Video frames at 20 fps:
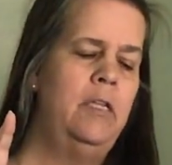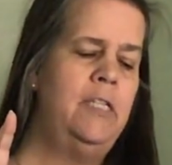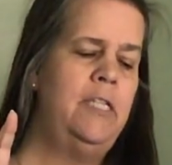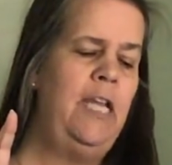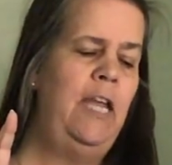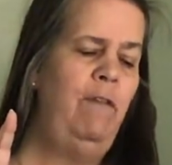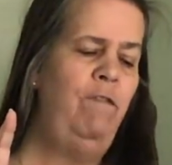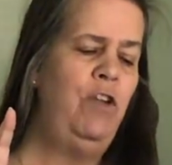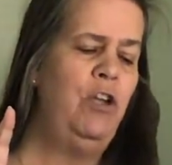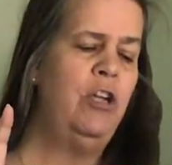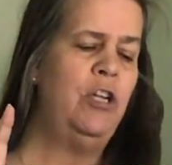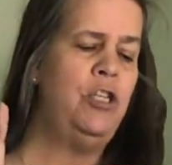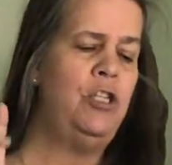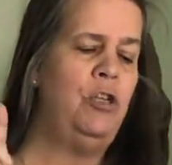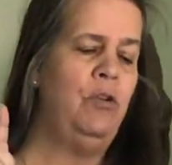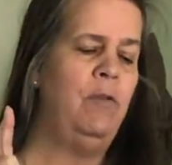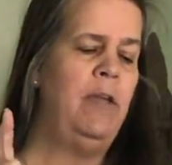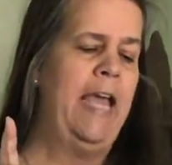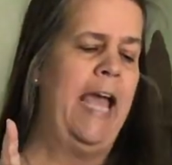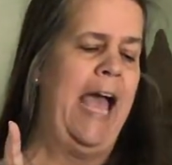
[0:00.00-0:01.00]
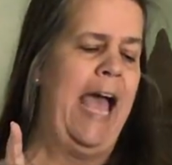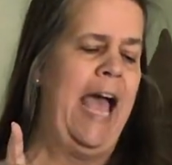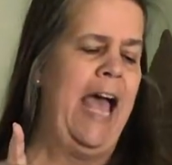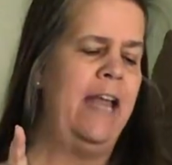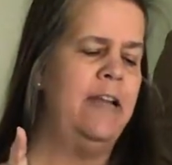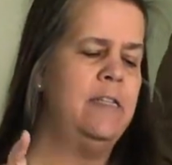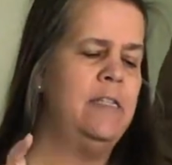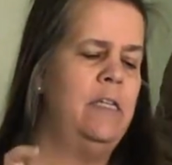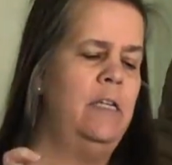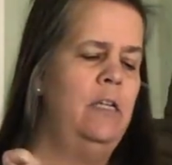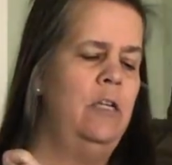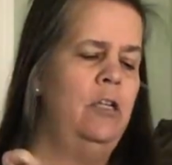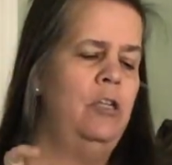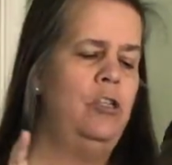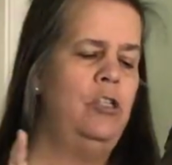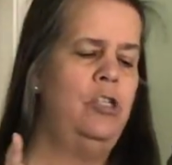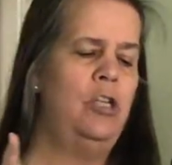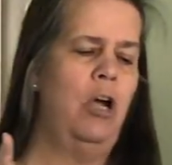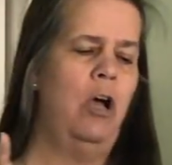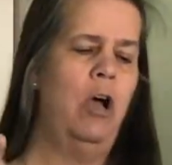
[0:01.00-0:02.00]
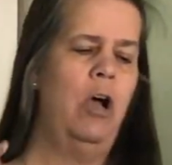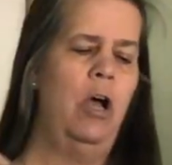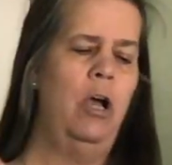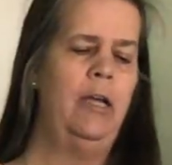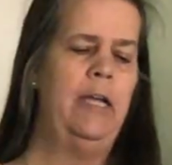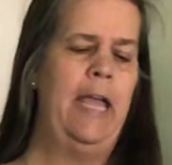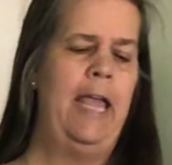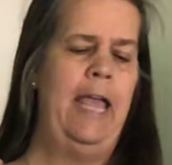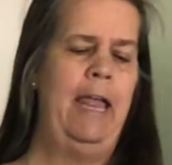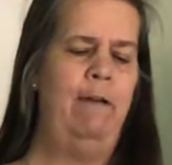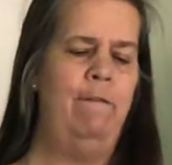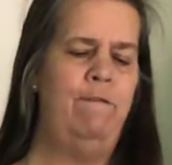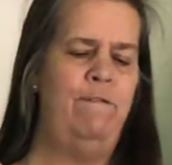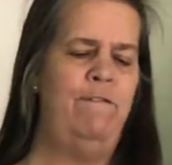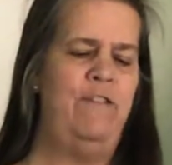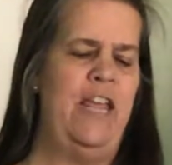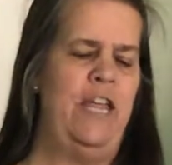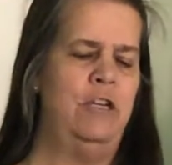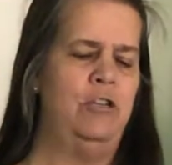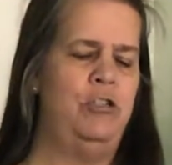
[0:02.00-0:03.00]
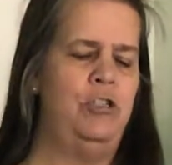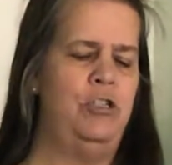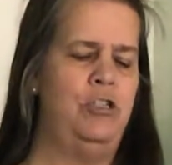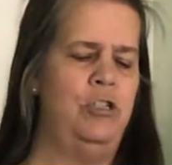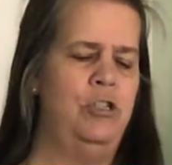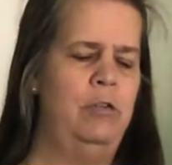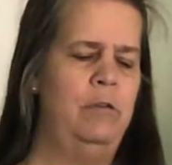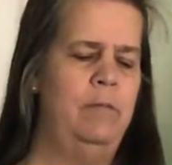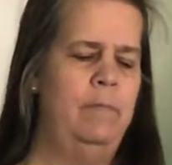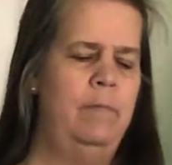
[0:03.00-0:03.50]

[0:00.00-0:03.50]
See if you can do cat, dog, and fish.